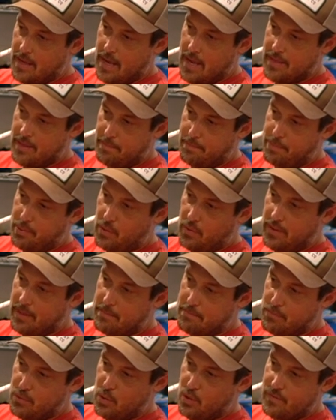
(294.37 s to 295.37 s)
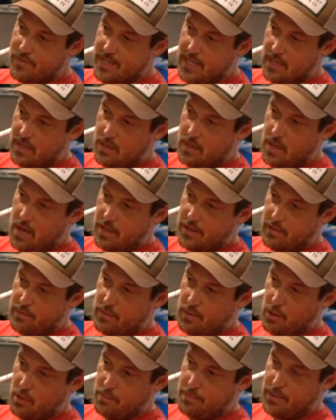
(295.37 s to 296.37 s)
and the pulley moves it along the
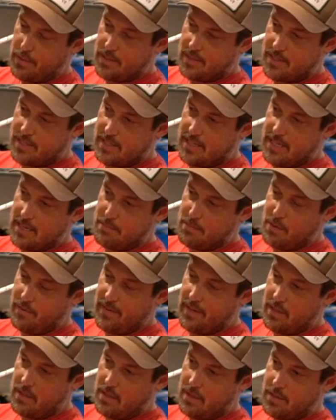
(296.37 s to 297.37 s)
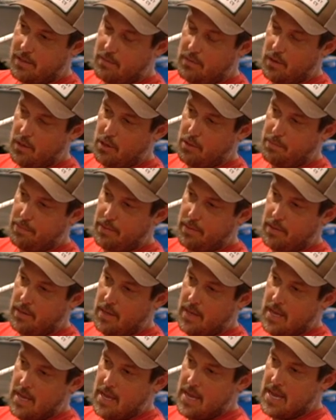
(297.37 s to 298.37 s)
rope. You can see it moving along the rope,
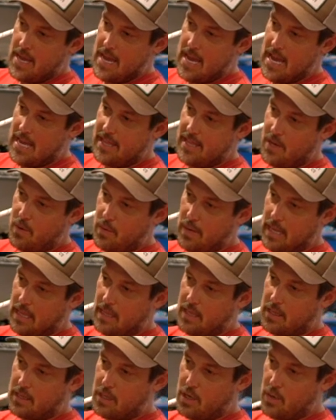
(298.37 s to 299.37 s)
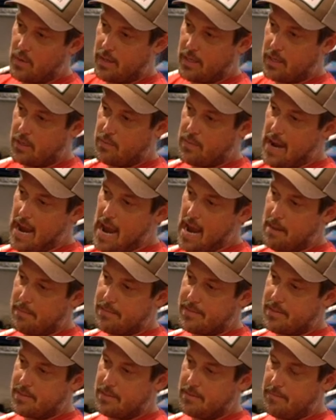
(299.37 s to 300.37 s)
And then when I let go, it
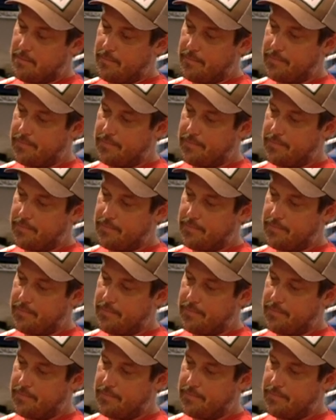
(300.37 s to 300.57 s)
grabs.